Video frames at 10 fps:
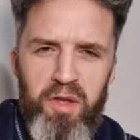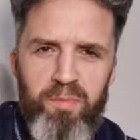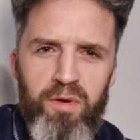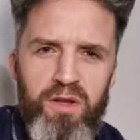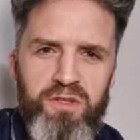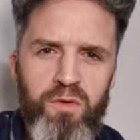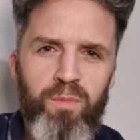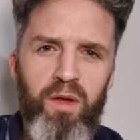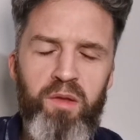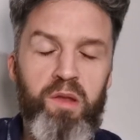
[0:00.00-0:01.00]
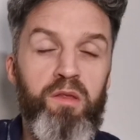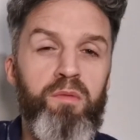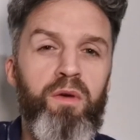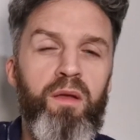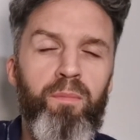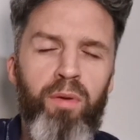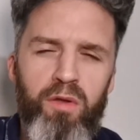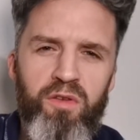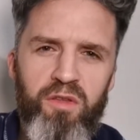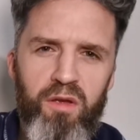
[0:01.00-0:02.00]
spiritual person, you might
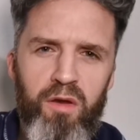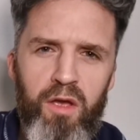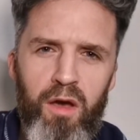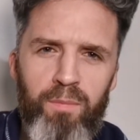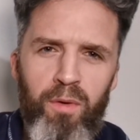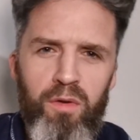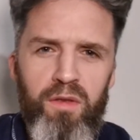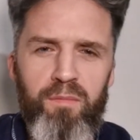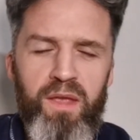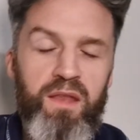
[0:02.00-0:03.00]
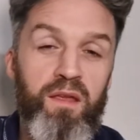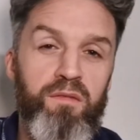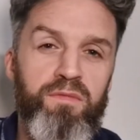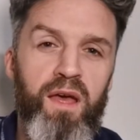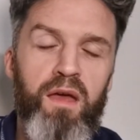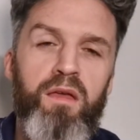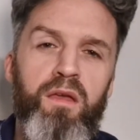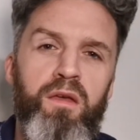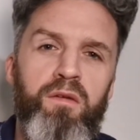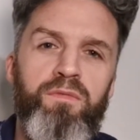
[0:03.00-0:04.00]
ponder upon the meaning of that
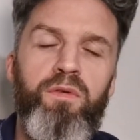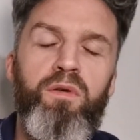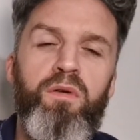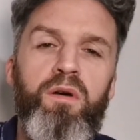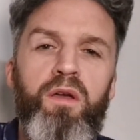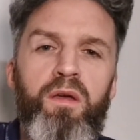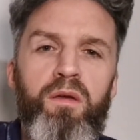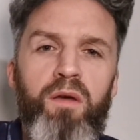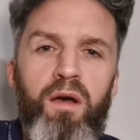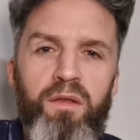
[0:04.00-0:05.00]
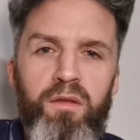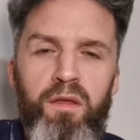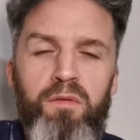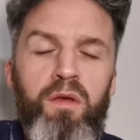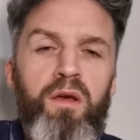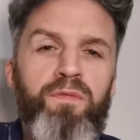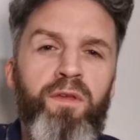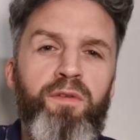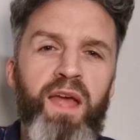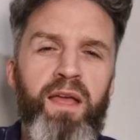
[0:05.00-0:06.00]
for, I don't know, a
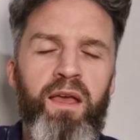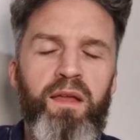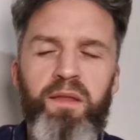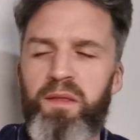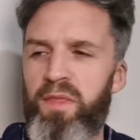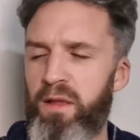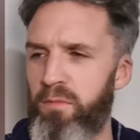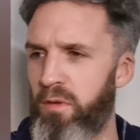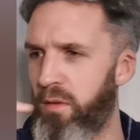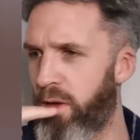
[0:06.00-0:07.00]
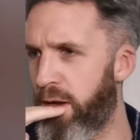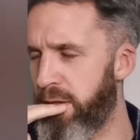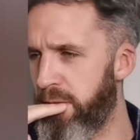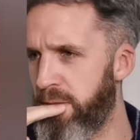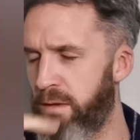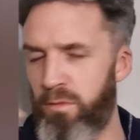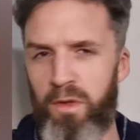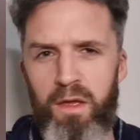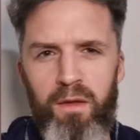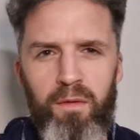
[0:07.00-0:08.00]
few decades and think, well, look, I don't know.
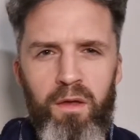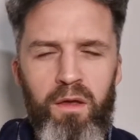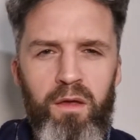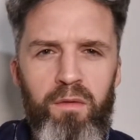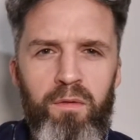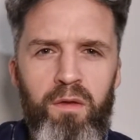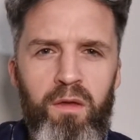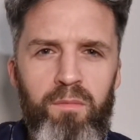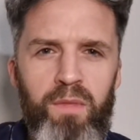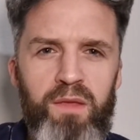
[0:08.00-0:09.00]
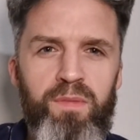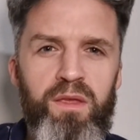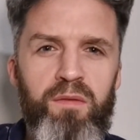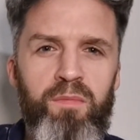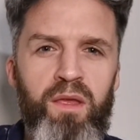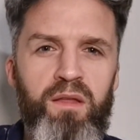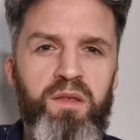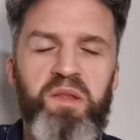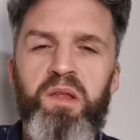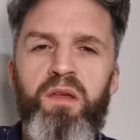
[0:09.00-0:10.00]
Maybe it
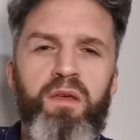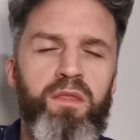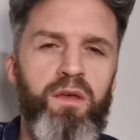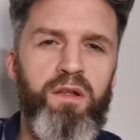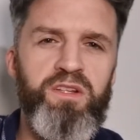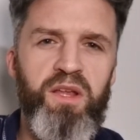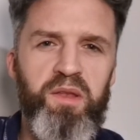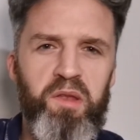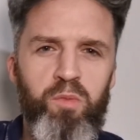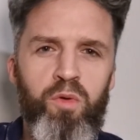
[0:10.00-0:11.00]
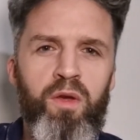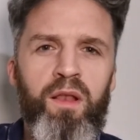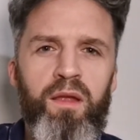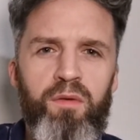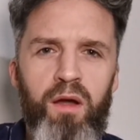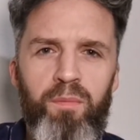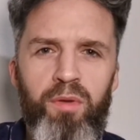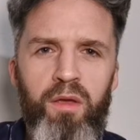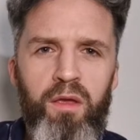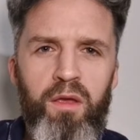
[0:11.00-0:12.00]
means that Jesus will clear
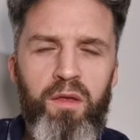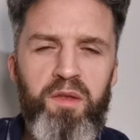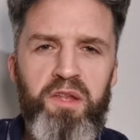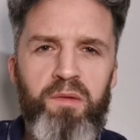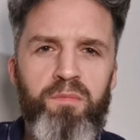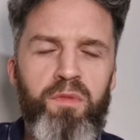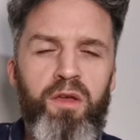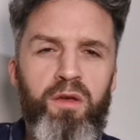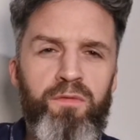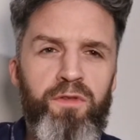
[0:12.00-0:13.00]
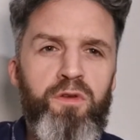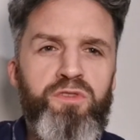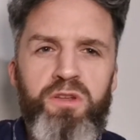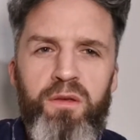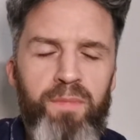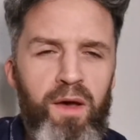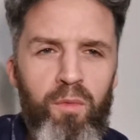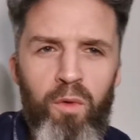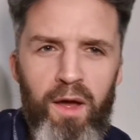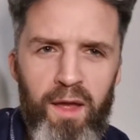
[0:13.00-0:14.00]
up some confusion
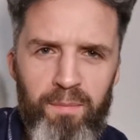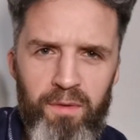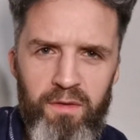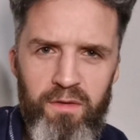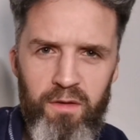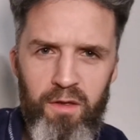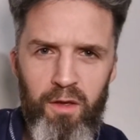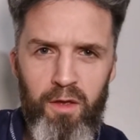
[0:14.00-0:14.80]
about what happened